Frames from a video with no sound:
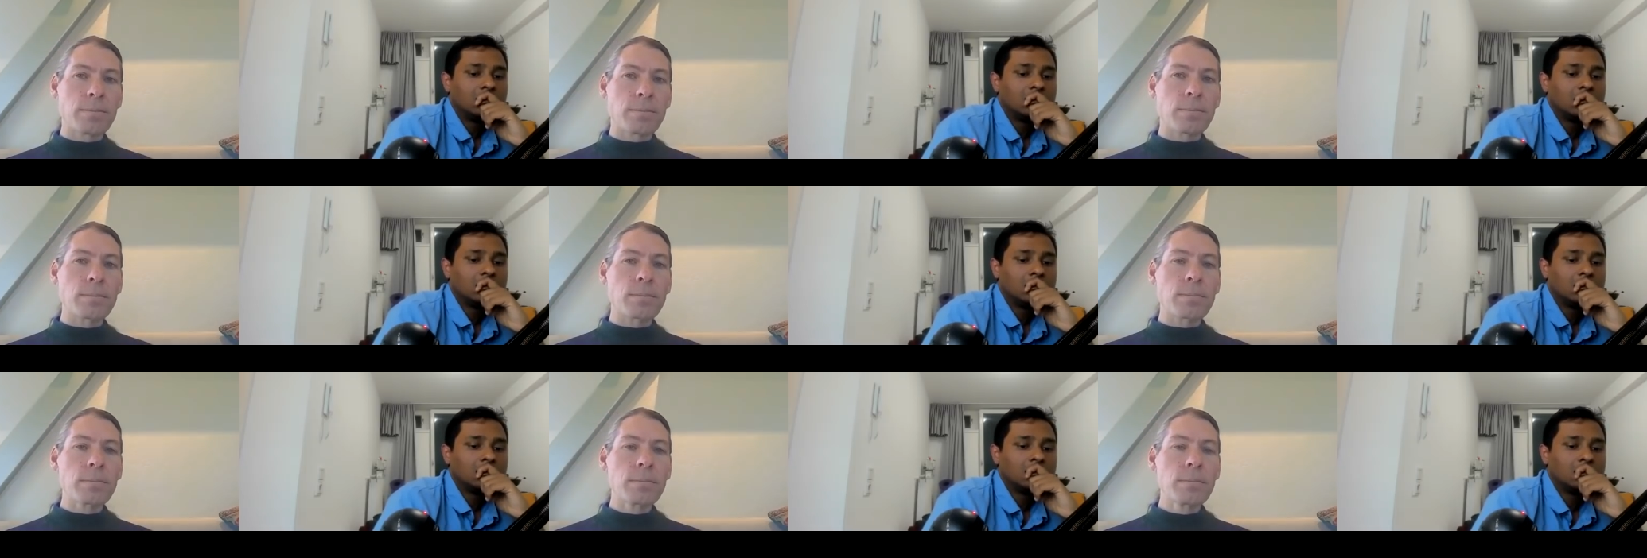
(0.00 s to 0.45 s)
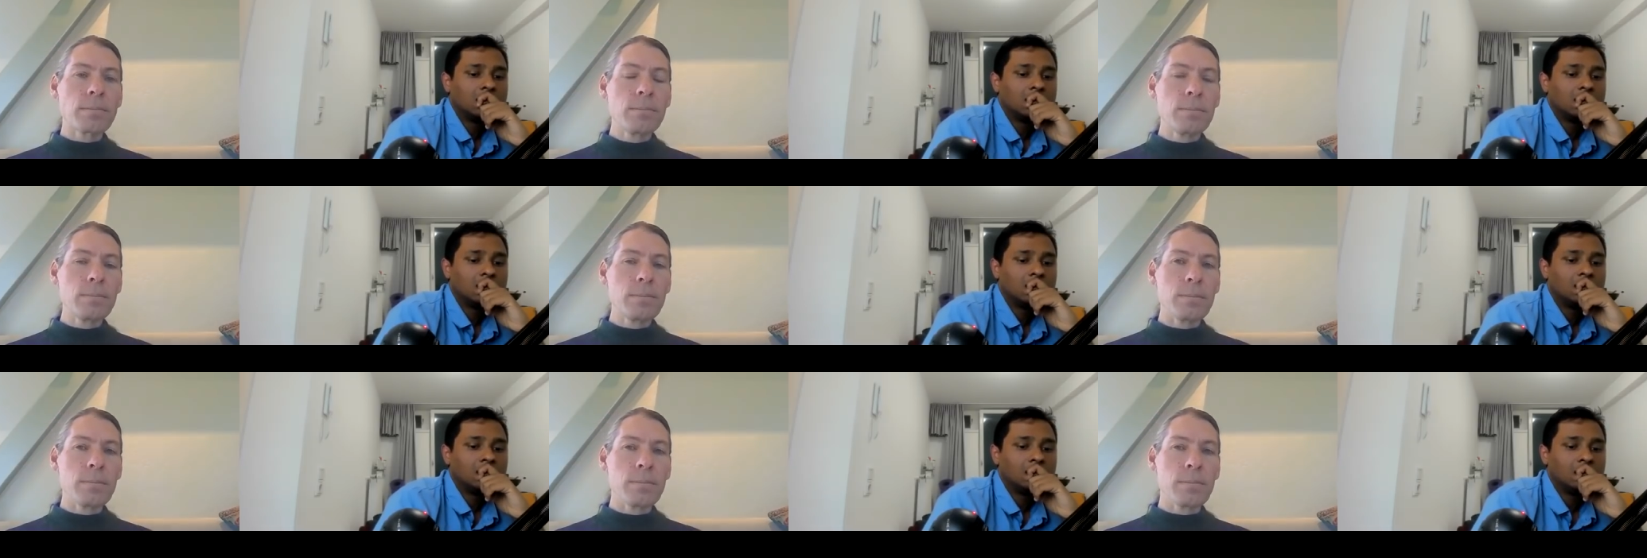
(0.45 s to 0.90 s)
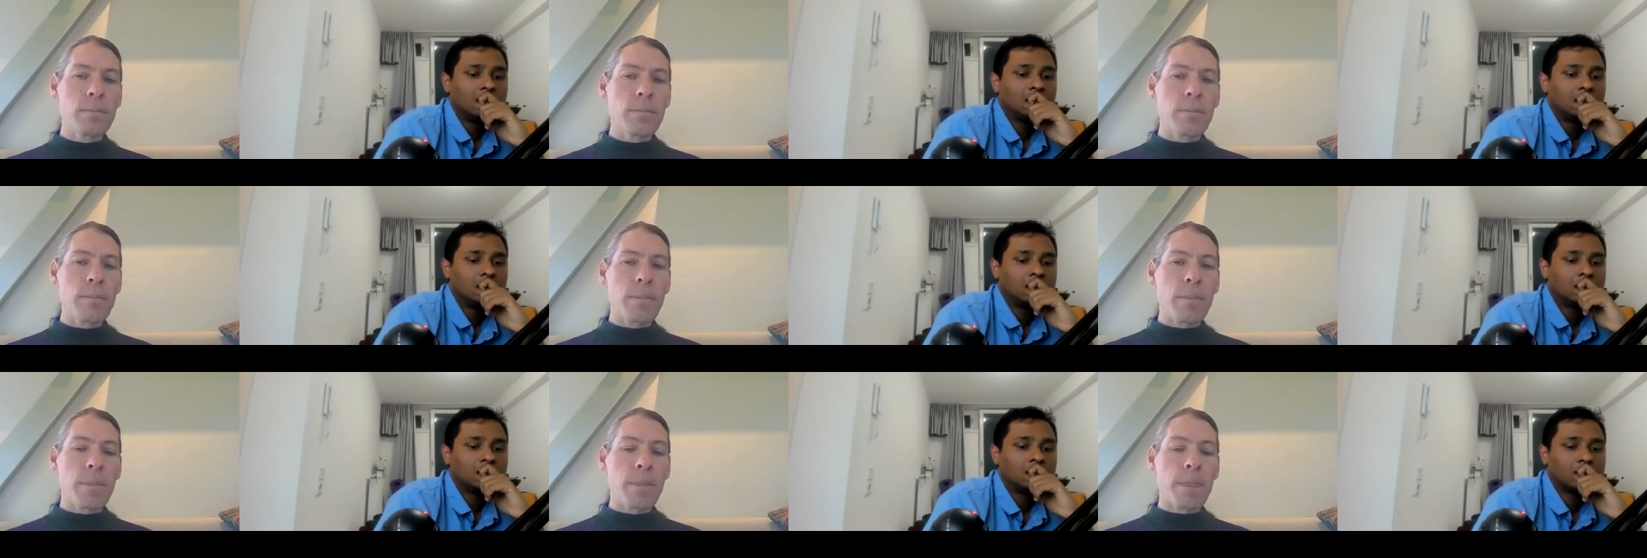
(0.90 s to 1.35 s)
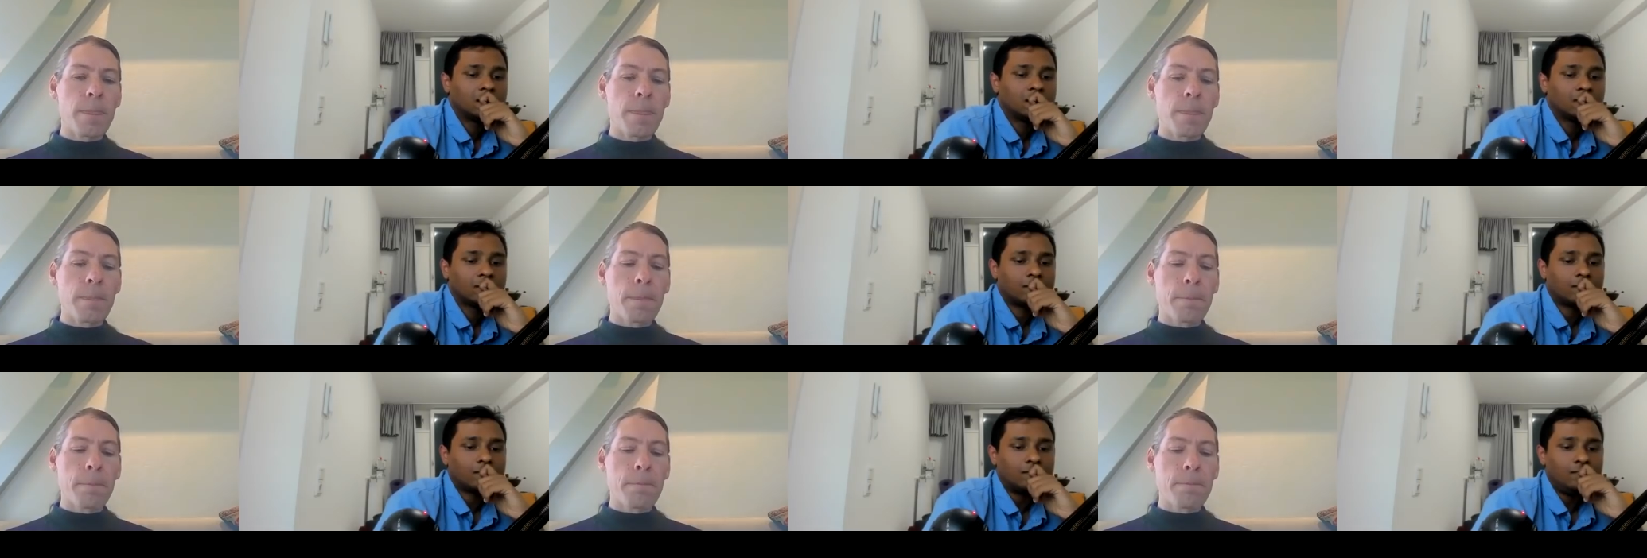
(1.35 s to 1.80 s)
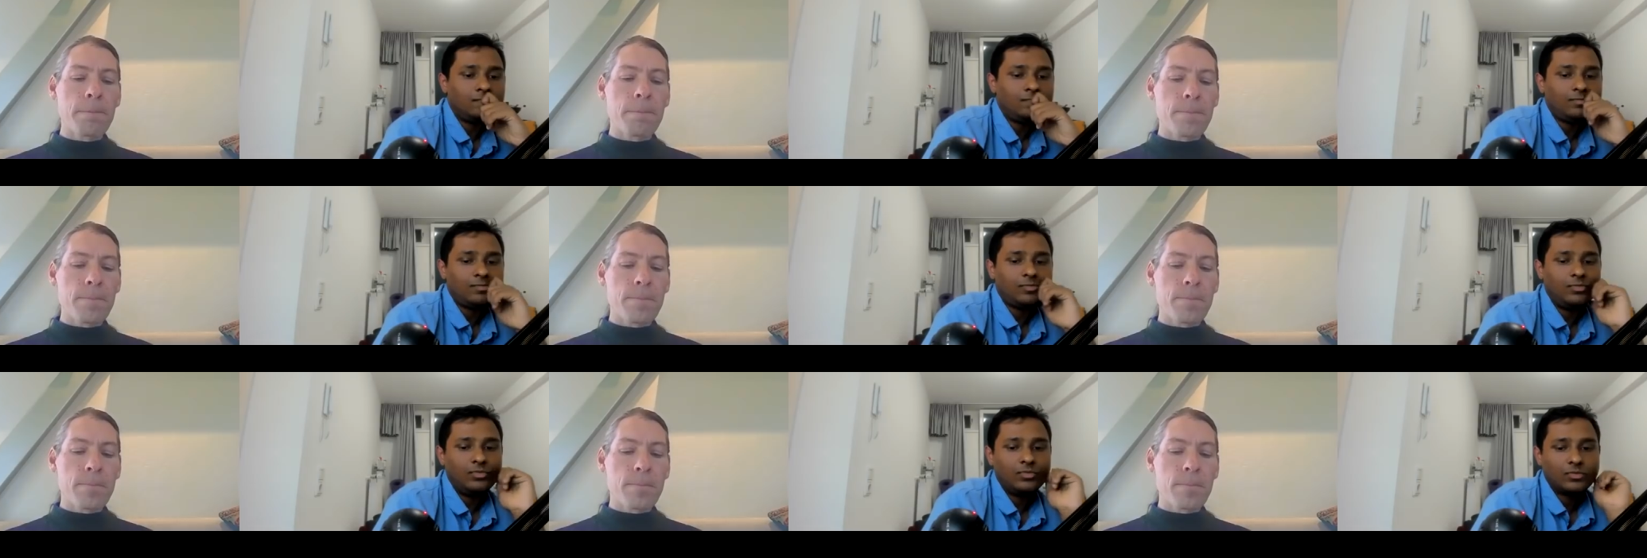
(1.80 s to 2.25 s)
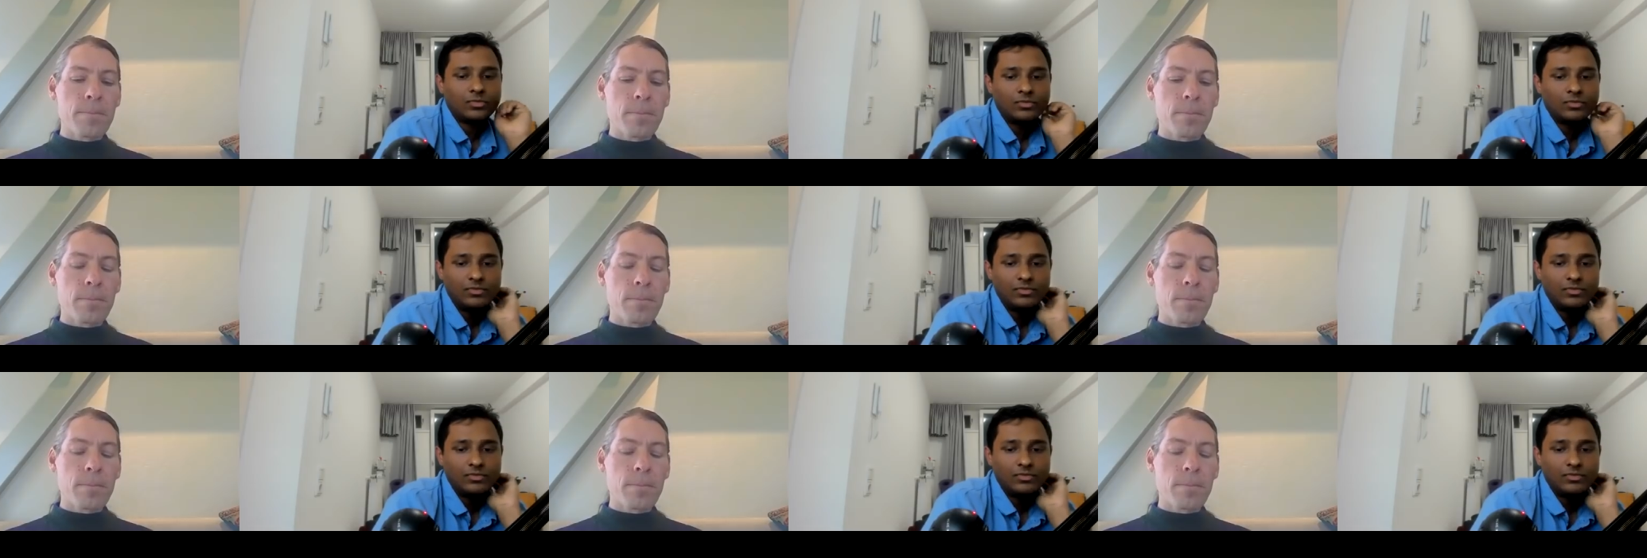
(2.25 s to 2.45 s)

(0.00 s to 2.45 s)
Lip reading: (silence)